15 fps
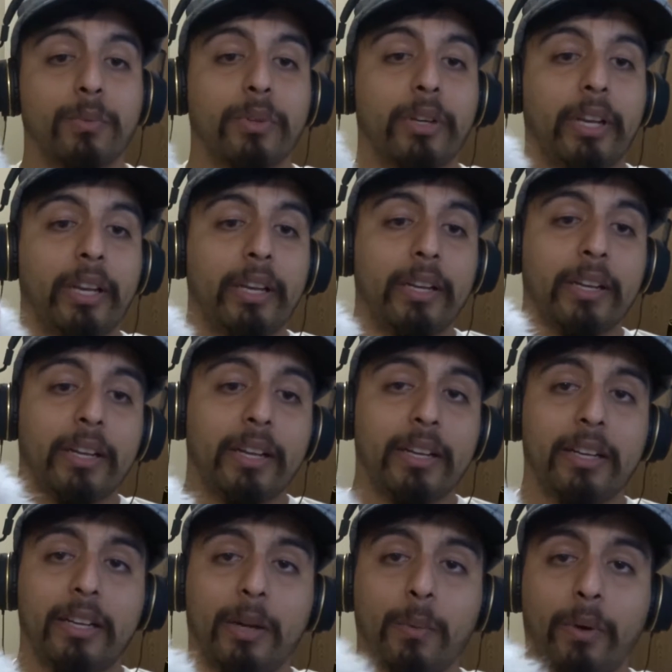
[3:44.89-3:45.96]
working.
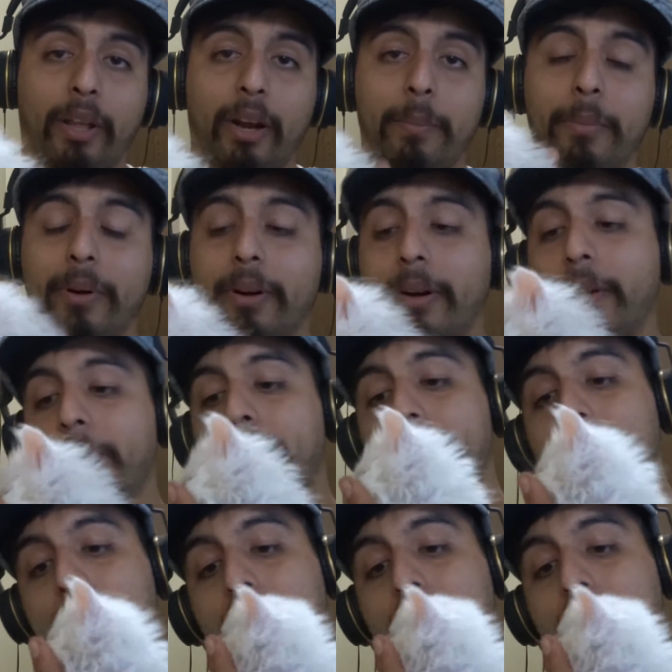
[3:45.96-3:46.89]
Uh, I work at a bar,